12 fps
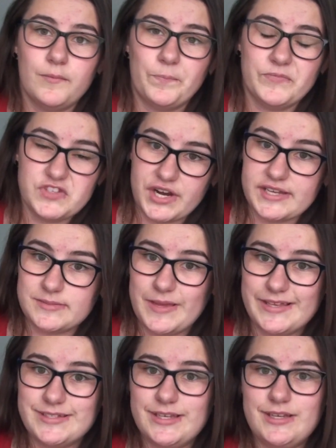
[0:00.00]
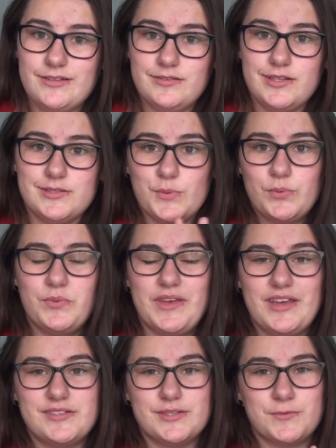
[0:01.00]
Sarcasm XD. This one will
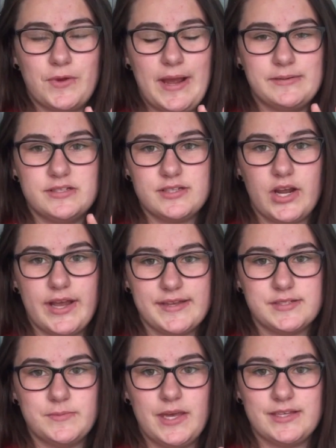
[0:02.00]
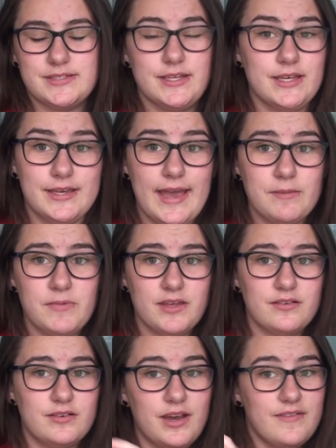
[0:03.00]
get you subscribed to Sarcasm XD
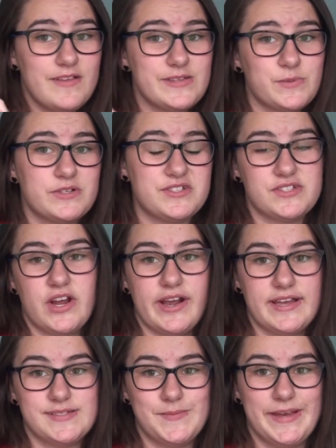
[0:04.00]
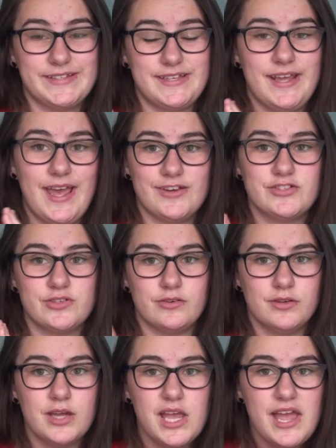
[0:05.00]
Gaming, and this one to Sarcasm XD Extra.
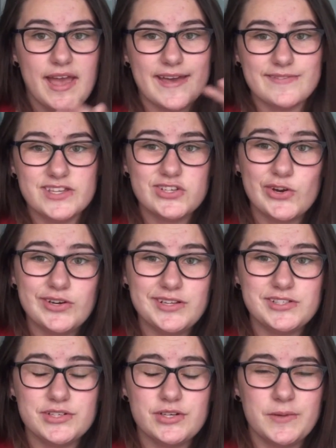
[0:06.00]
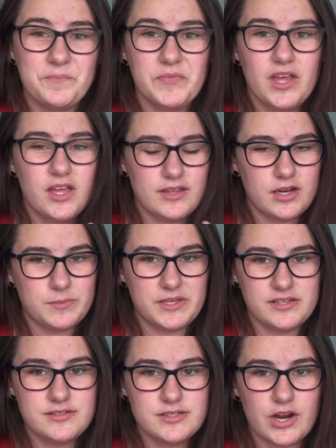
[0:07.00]
And if there's only 2, then it'll
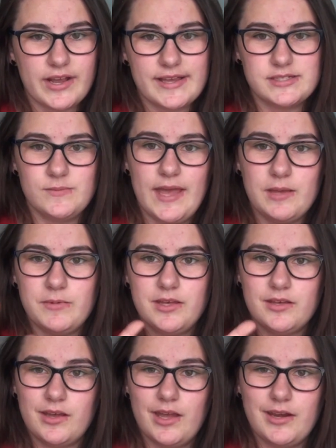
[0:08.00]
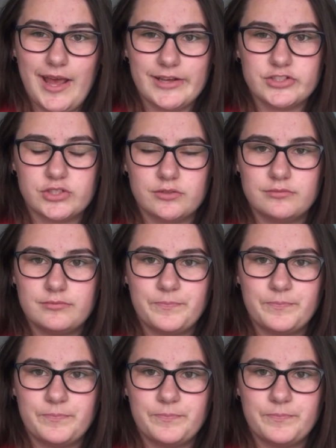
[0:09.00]
be Sarcasm Gaming and Extra.